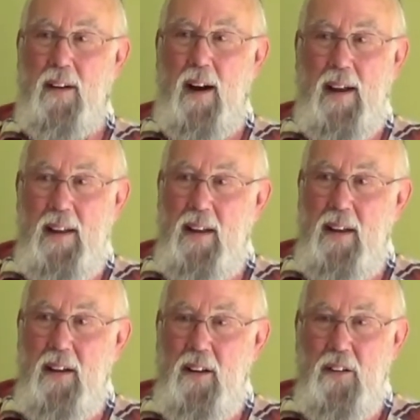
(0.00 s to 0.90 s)
I
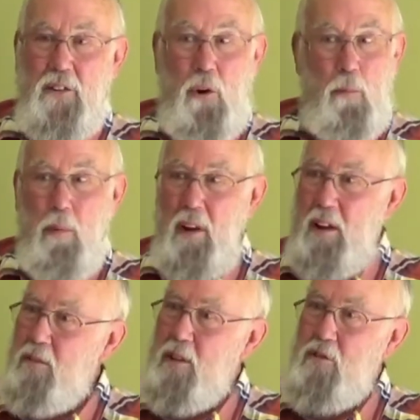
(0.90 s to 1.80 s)
don't
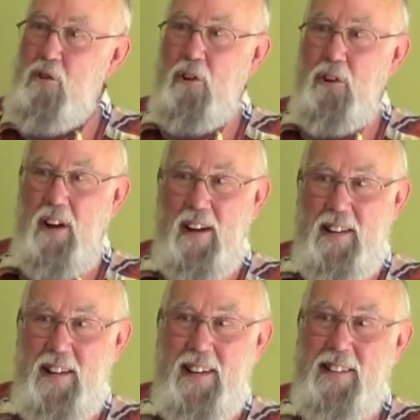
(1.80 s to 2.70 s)
believe it's a good
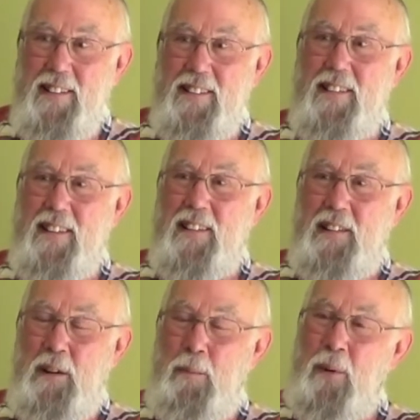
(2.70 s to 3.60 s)
idea
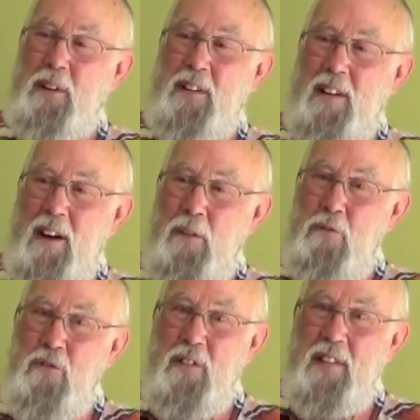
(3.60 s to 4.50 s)
to put
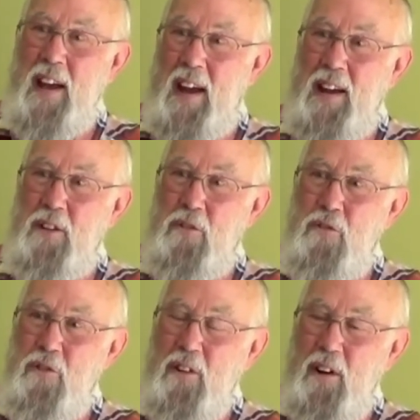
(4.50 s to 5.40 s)
guns in the
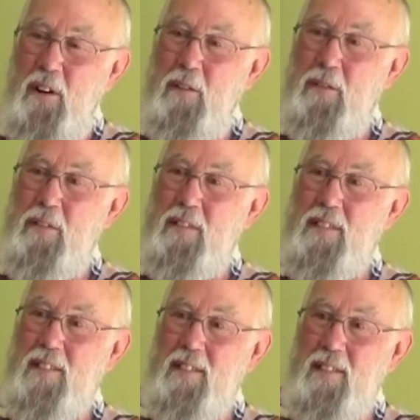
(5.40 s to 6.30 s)
hands
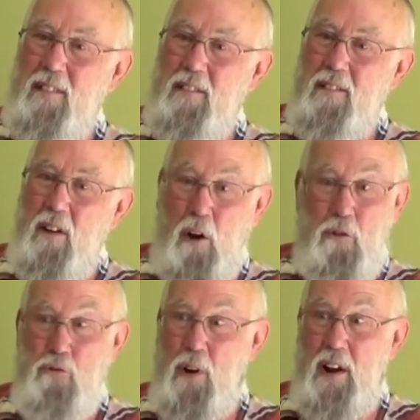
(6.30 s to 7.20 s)
of
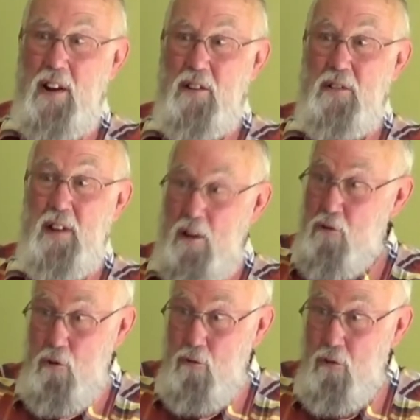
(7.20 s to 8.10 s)
untrained
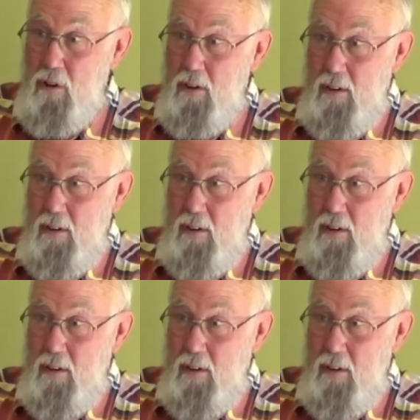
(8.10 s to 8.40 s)
teachers.